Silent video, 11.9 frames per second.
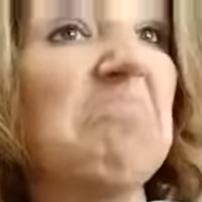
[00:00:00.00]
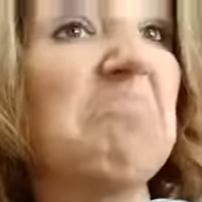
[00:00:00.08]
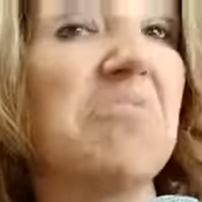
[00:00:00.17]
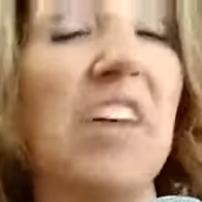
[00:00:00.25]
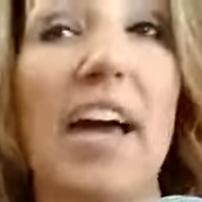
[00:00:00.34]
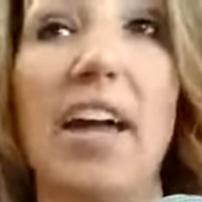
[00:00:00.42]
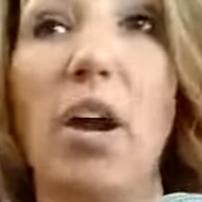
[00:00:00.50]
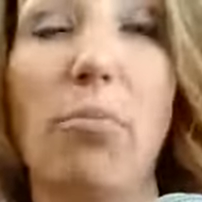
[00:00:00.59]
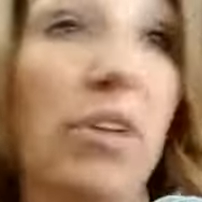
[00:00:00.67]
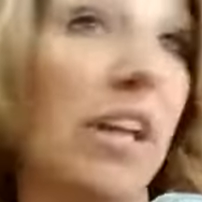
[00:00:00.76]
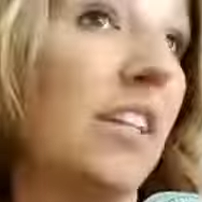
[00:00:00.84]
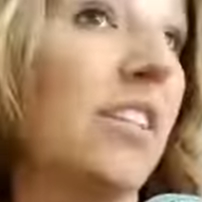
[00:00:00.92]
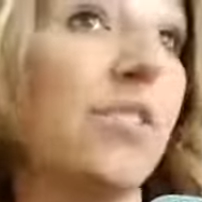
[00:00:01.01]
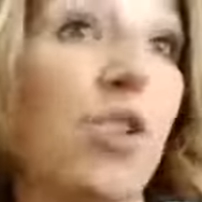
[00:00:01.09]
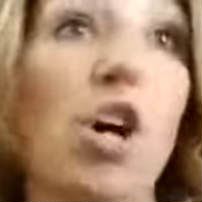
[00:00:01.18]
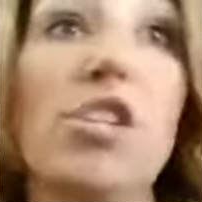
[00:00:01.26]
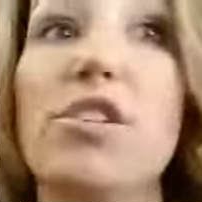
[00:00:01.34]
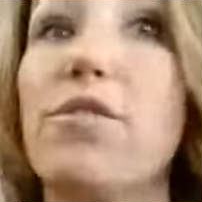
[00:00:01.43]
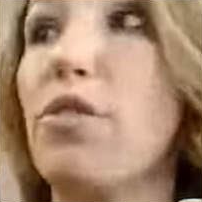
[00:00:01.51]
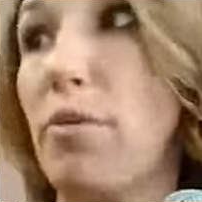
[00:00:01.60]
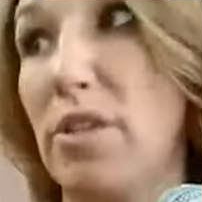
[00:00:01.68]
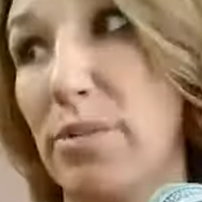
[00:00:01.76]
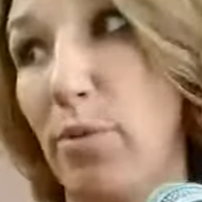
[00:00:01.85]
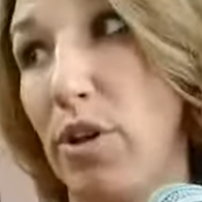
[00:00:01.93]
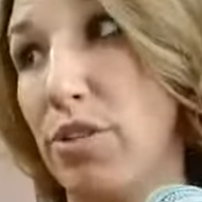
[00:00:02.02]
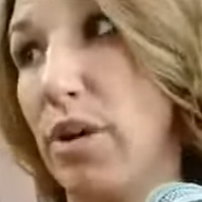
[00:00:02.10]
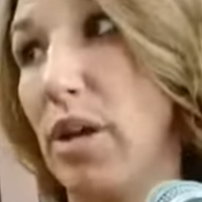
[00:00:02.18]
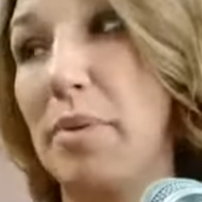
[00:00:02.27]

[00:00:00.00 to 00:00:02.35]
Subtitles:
that are playing tons of throwing sports, right?